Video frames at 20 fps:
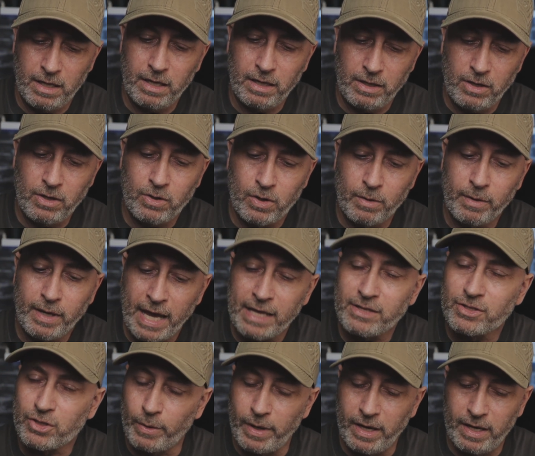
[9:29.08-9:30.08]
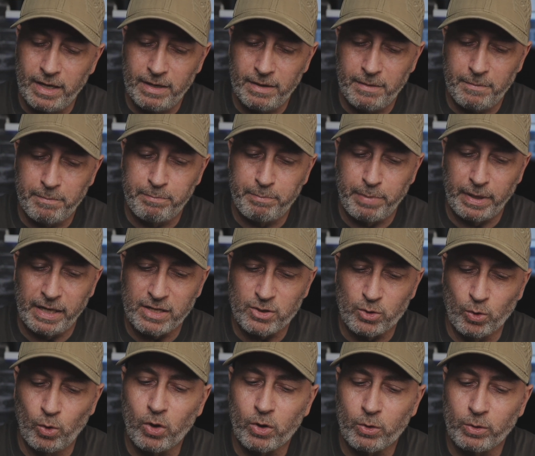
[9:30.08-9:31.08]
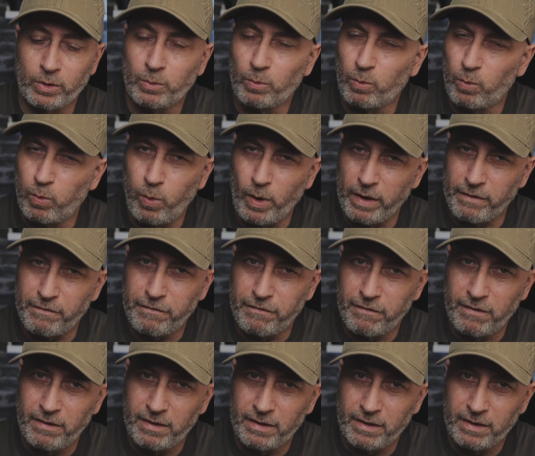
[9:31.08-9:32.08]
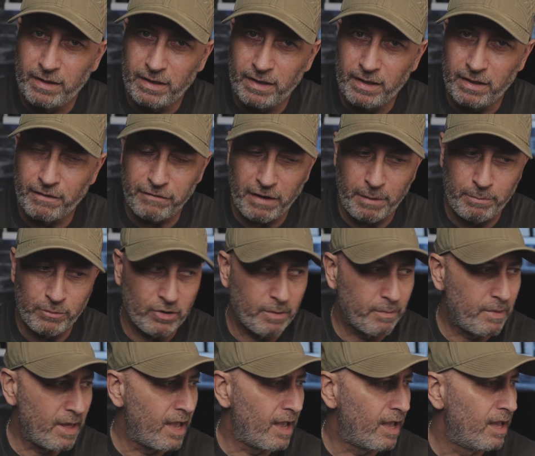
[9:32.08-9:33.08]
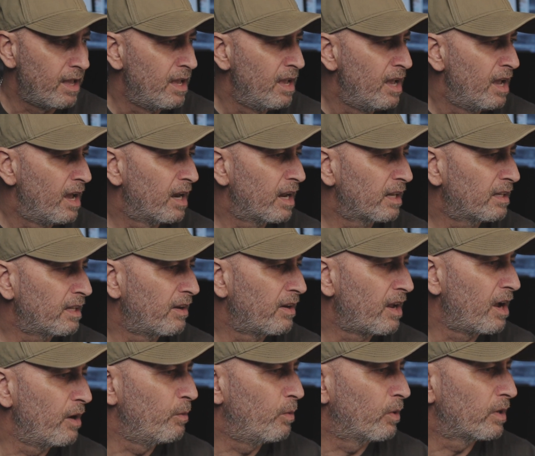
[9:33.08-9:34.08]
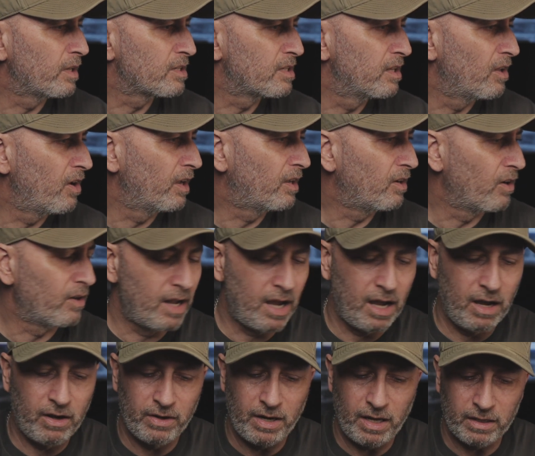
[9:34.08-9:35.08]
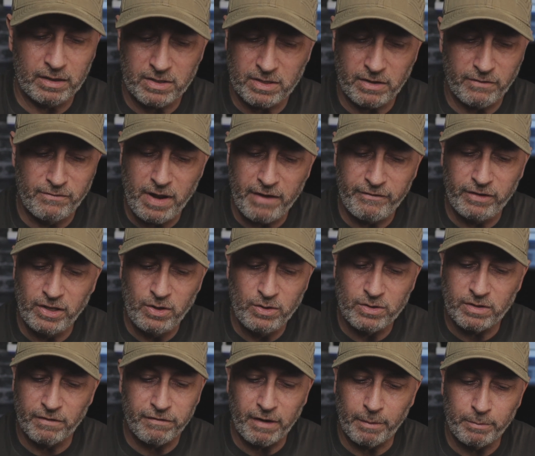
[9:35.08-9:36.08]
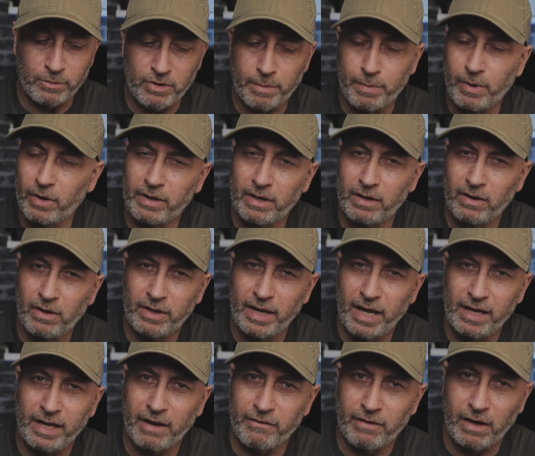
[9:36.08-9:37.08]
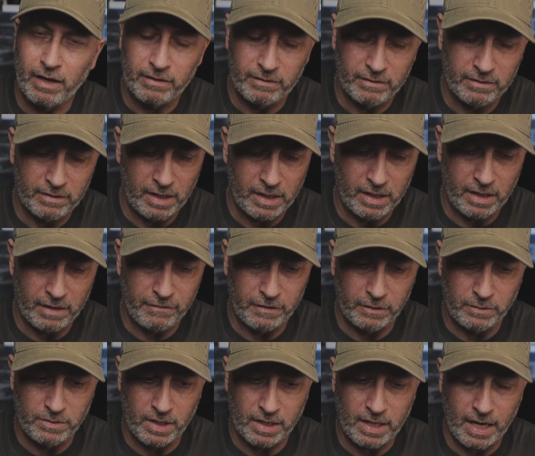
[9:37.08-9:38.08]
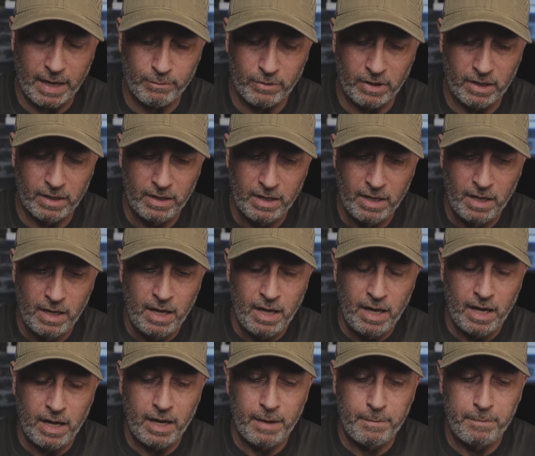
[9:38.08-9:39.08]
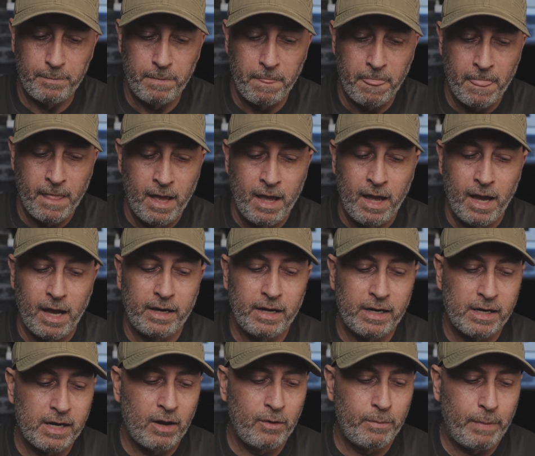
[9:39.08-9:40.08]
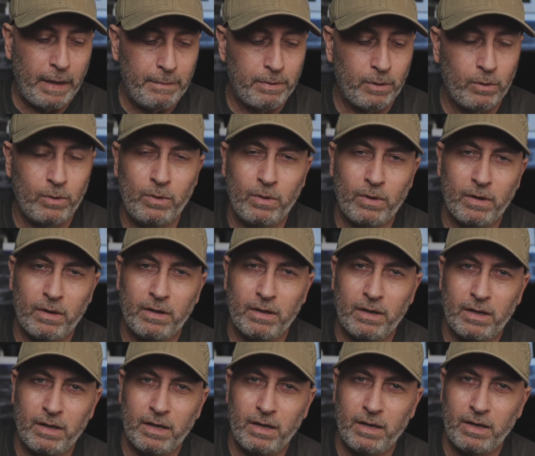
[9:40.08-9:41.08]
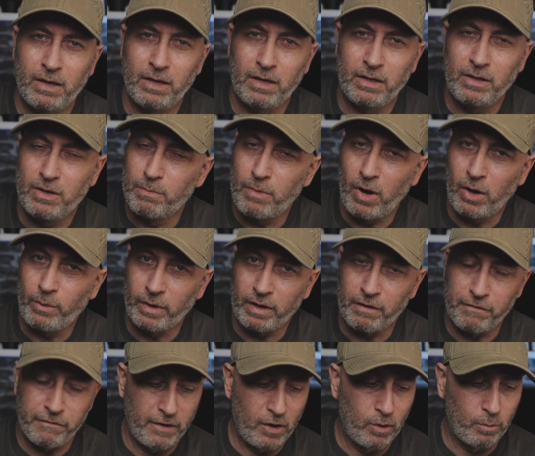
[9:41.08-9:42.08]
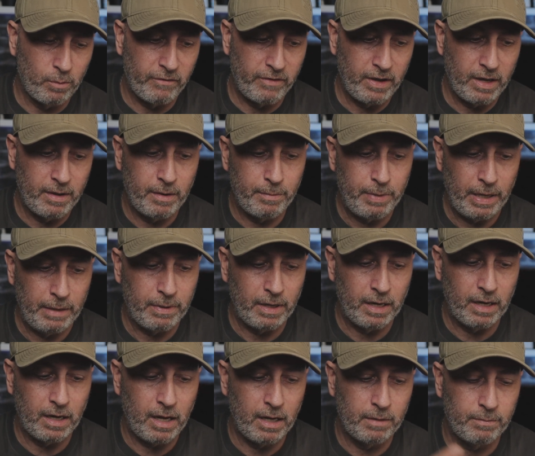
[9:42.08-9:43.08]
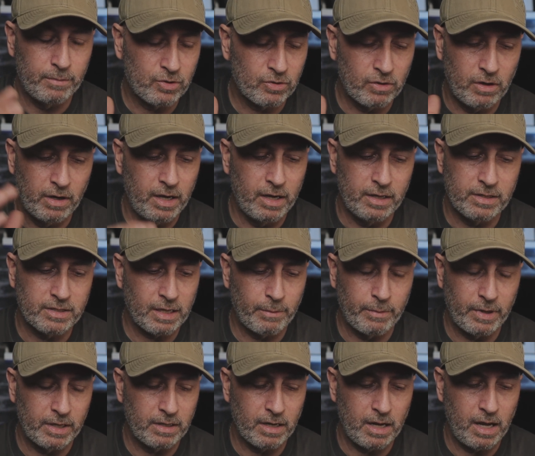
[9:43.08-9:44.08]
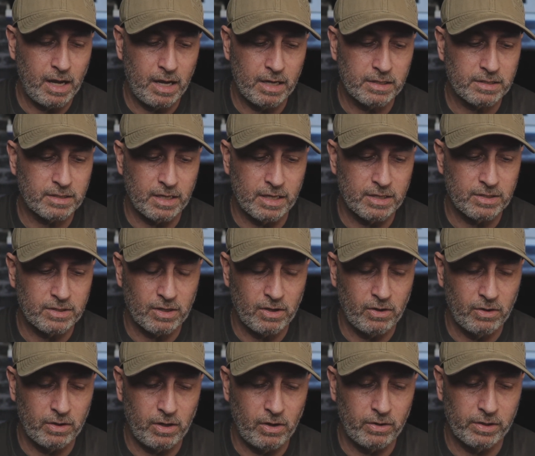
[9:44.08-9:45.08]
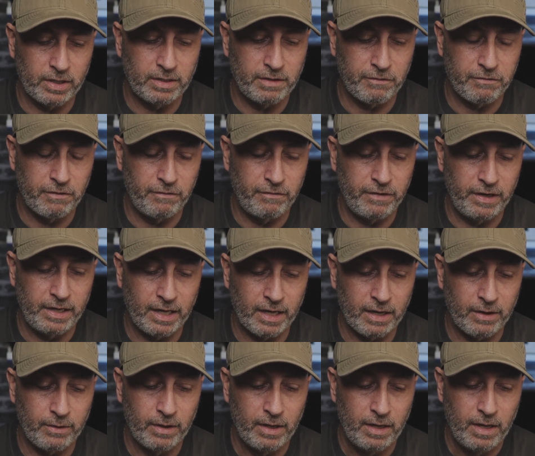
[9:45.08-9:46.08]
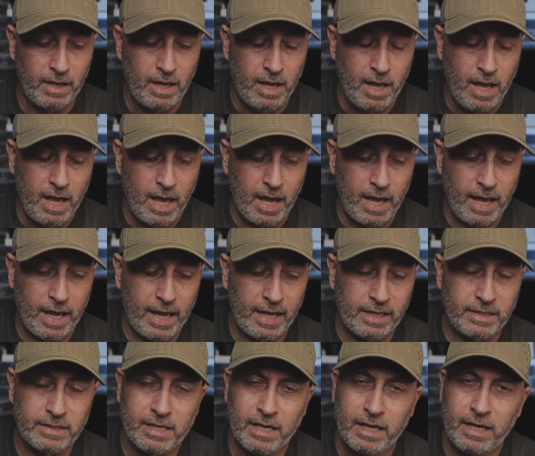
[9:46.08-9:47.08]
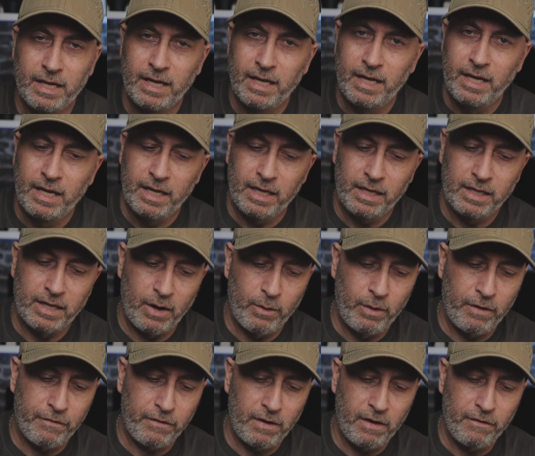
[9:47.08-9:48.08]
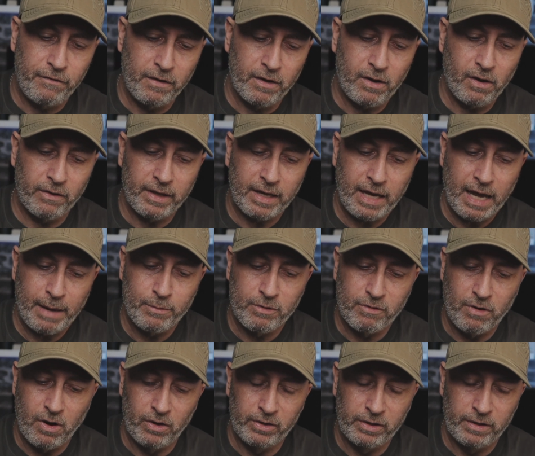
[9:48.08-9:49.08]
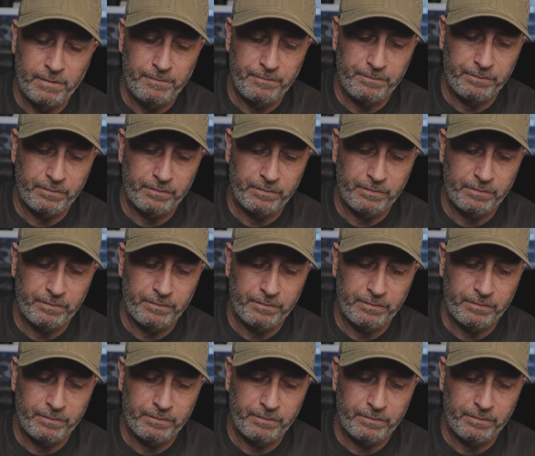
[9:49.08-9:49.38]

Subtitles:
you can get to it, but it's awkward with the thumb grip there. And I don't know what it's like on because I've never used a thumb grip on any other Fuji camera. And I know people, you might want to film with it, and I'm sure I heard someone ask this on a different video. And you know, if you've got the camera on